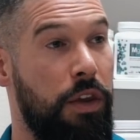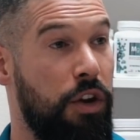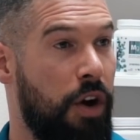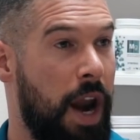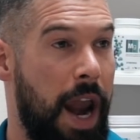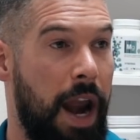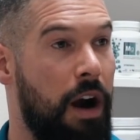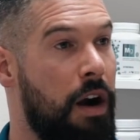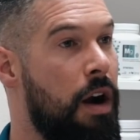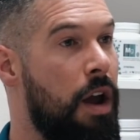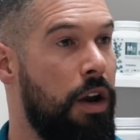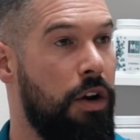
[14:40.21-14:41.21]
your
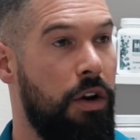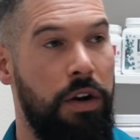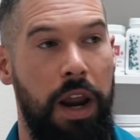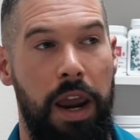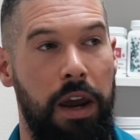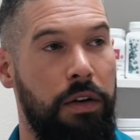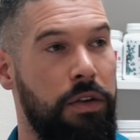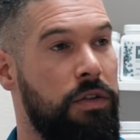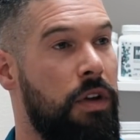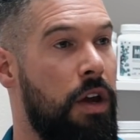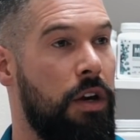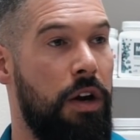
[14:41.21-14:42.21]
hair, your
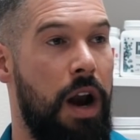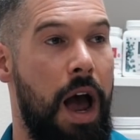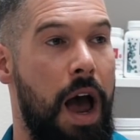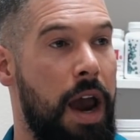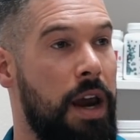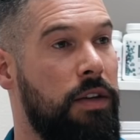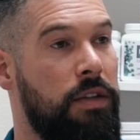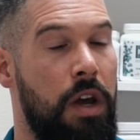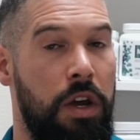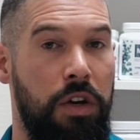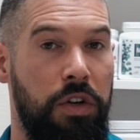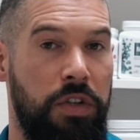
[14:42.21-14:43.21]
nails, your eyes,
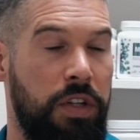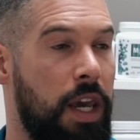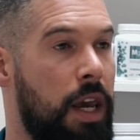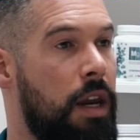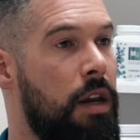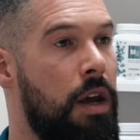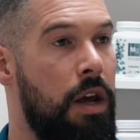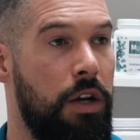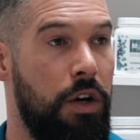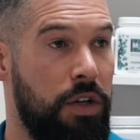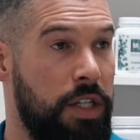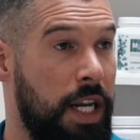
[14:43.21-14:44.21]
your skin,
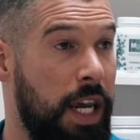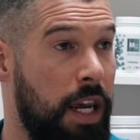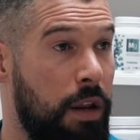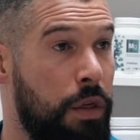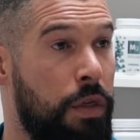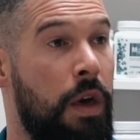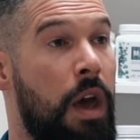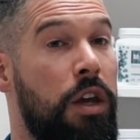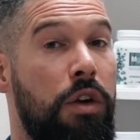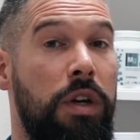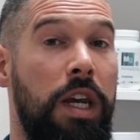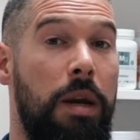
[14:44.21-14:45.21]
your teeth,
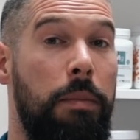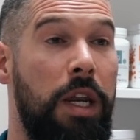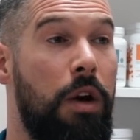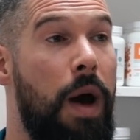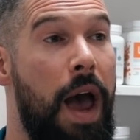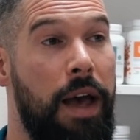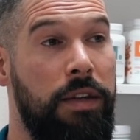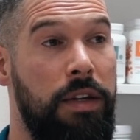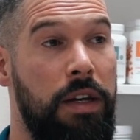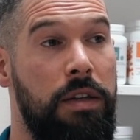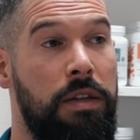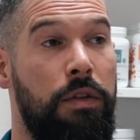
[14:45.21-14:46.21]
you need amino
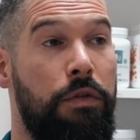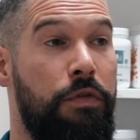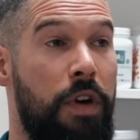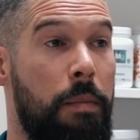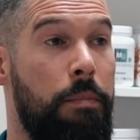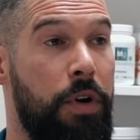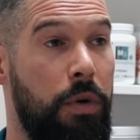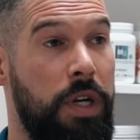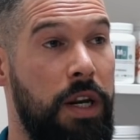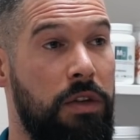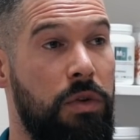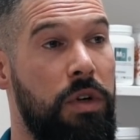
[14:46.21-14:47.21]
acids from
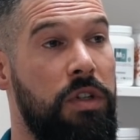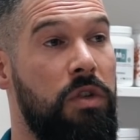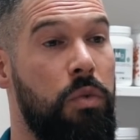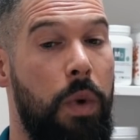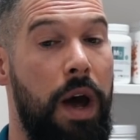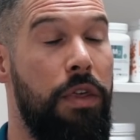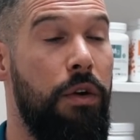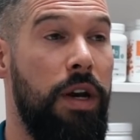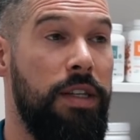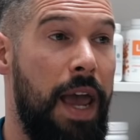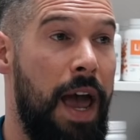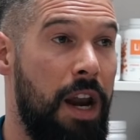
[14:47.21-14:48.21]
protein sources, whether
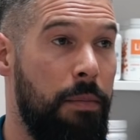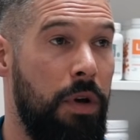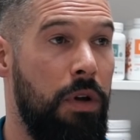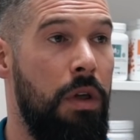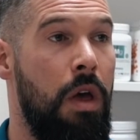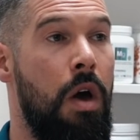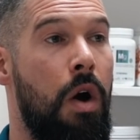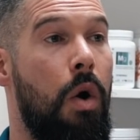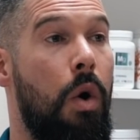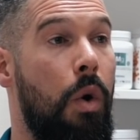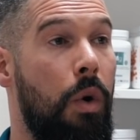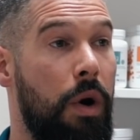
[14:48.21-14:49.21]
it's animal
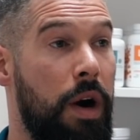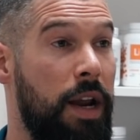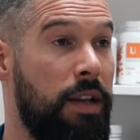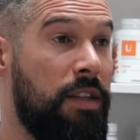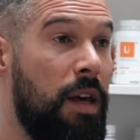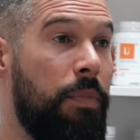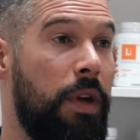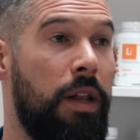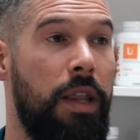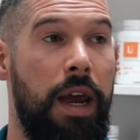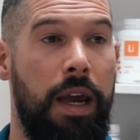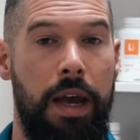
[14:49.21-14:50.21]
or it's something
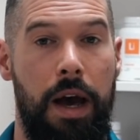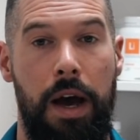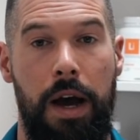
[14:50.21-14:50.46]
like